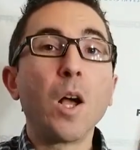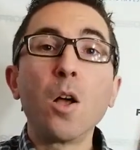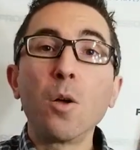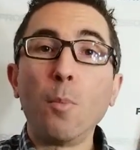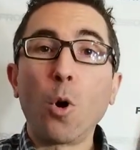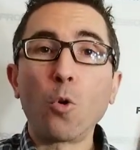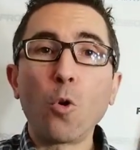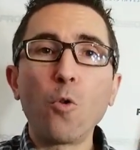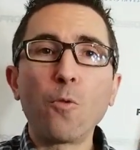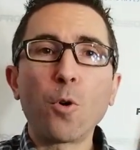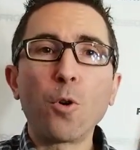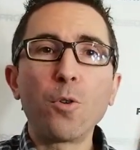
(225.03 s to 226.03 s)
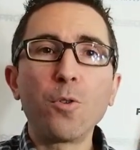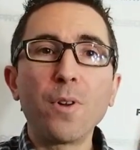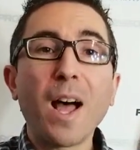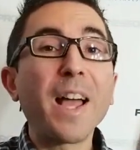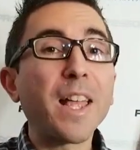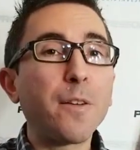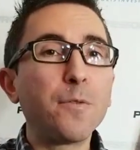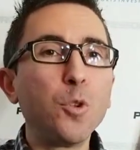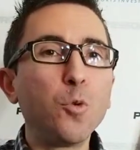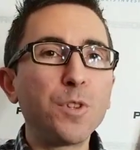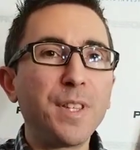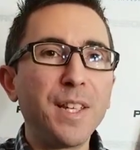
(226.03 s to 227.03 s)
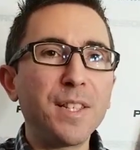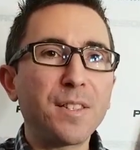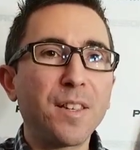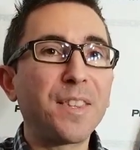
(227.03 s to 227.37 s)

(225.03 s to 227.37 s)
Moreover, I have noticed